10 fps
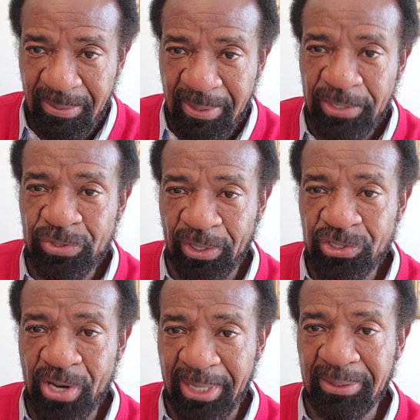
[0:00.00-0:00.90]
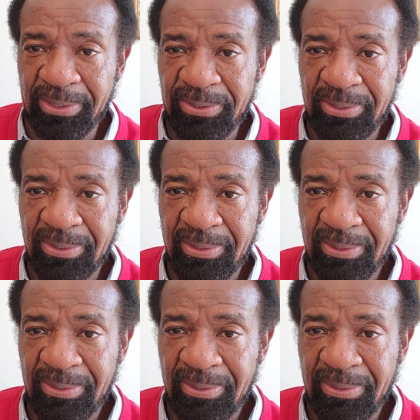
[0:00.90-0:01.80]
is on a checklist.
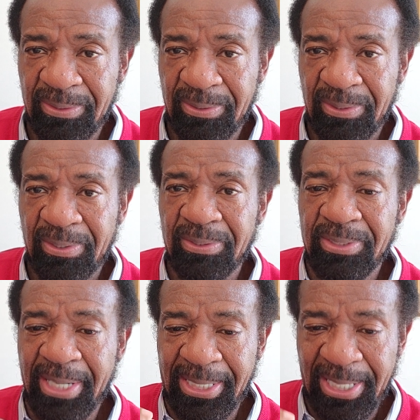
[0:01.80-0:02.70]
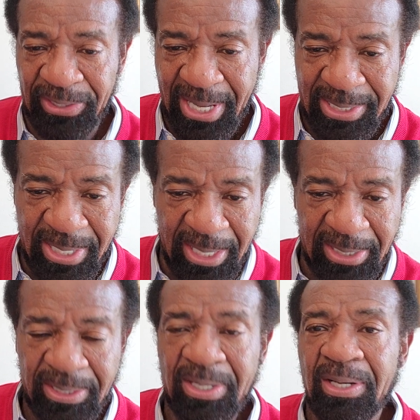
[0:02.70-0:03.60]
Did I get that
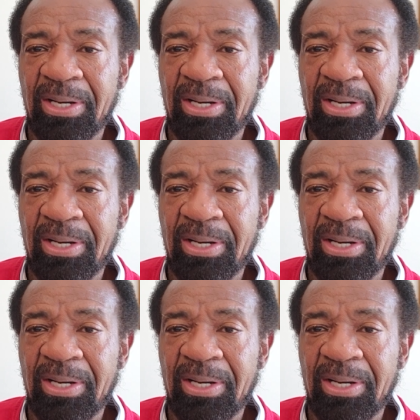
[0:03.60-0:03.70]
done?